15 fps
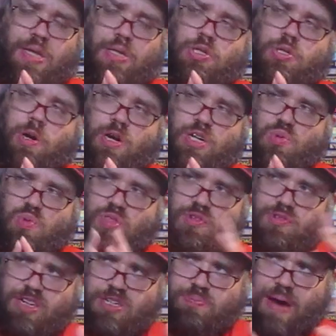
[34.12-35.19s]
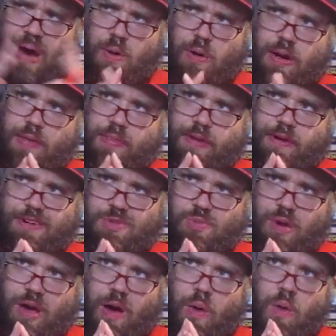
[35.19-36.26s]
stars, with Chris Bauer in there as
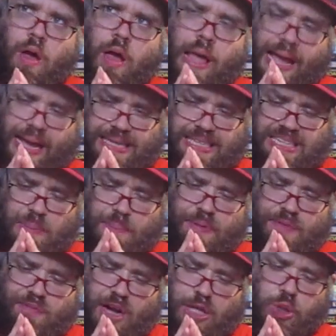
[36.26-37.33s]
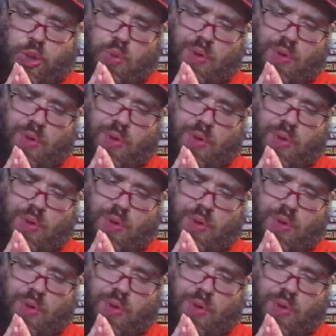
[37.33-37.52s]
well, and some professional